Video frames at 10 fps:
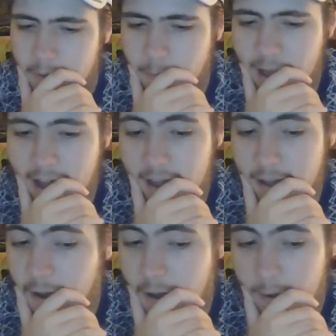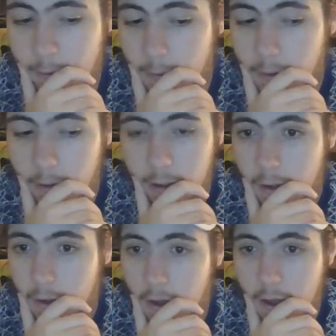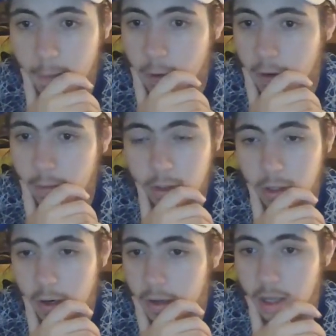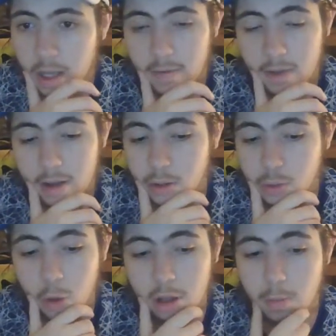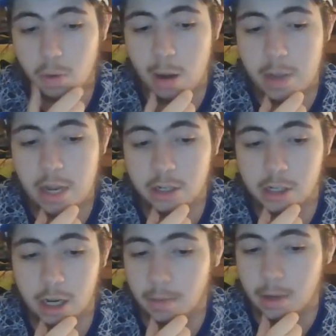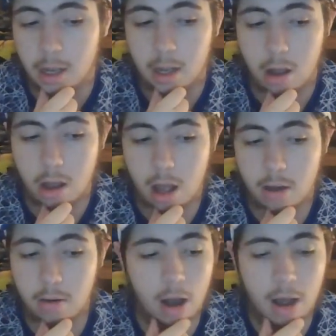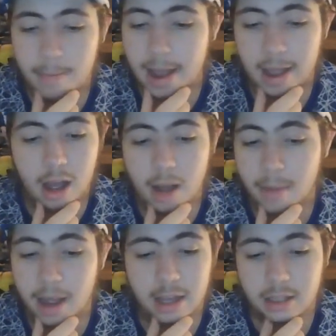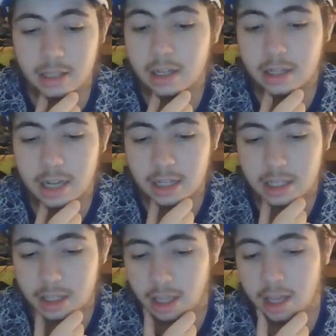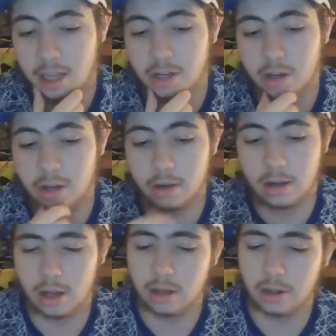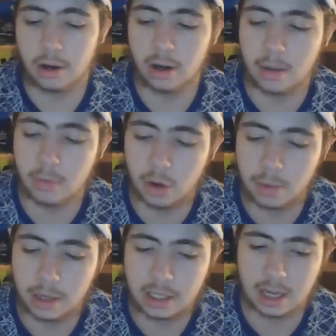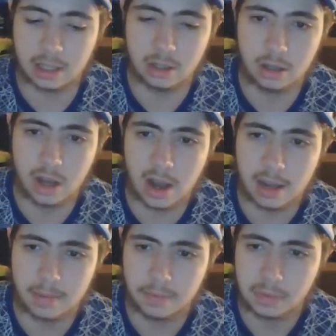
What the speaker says: Mate, I'm not even joking. If Eels won the premiership, I may consider dating the year, dude. Though I'm not a big tattoo guy.